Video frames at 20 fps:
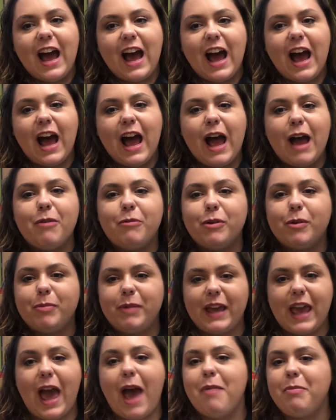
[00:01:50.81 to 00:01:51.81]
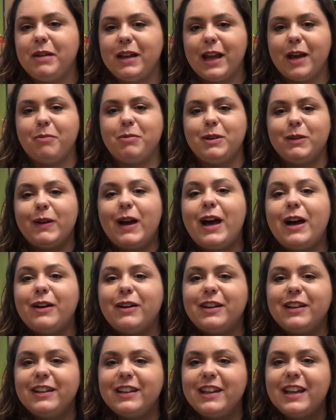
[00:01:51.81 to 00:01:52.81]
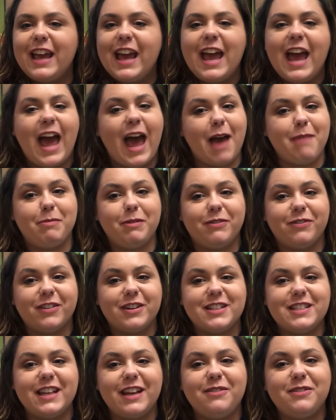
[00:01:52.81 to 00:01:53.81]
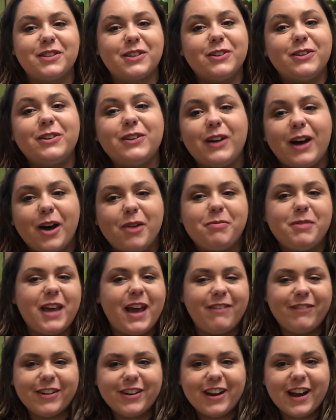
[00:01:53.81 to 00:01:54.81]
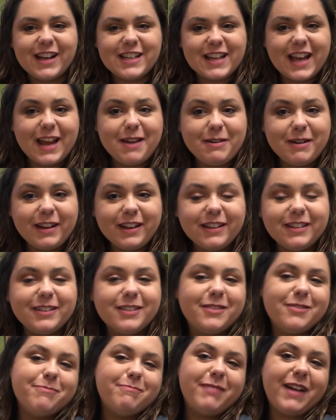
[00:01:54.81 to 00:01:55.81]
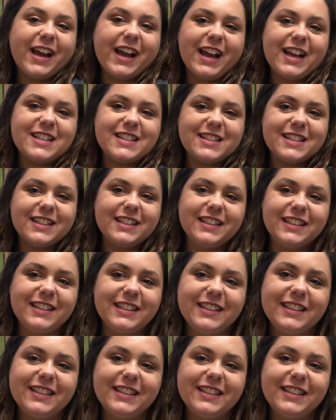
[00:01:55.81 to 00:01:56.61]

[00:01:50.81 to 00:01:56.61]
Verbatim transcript: I will be happy to help you out. Happy first day of school. Hope you have a great day. Bye, guys.